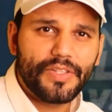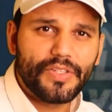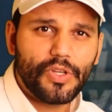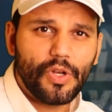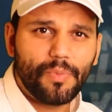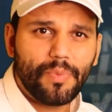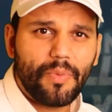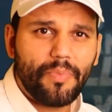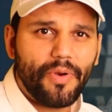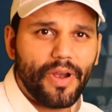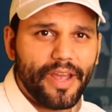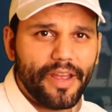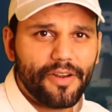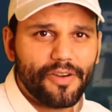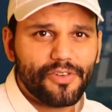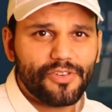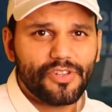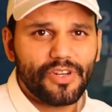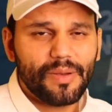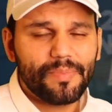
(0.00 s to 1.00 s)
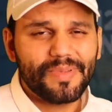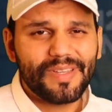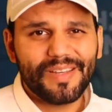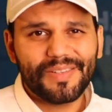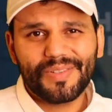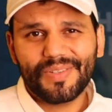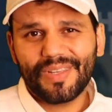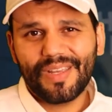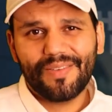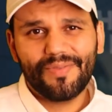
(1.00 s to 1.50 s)
Sole proprietorship
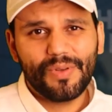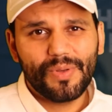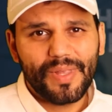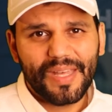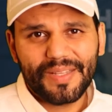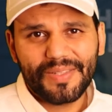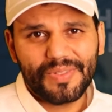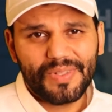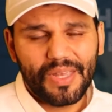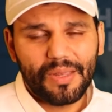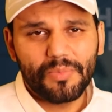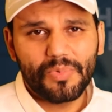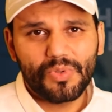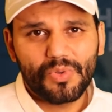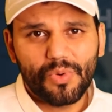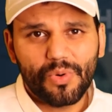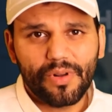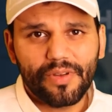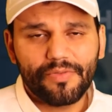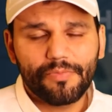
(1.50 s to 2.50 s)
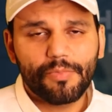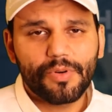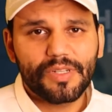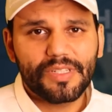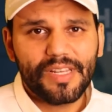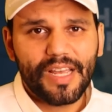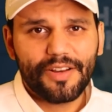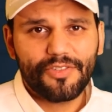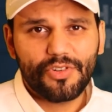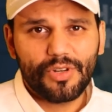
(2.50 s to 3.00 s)
doesn't give you that same sort of
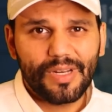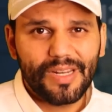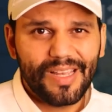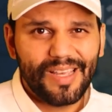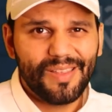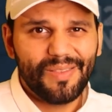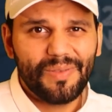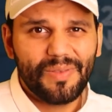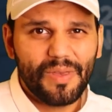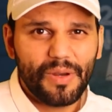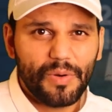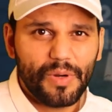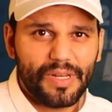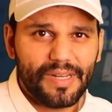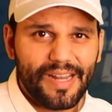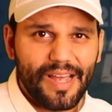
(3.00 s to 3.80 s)
protection in theory.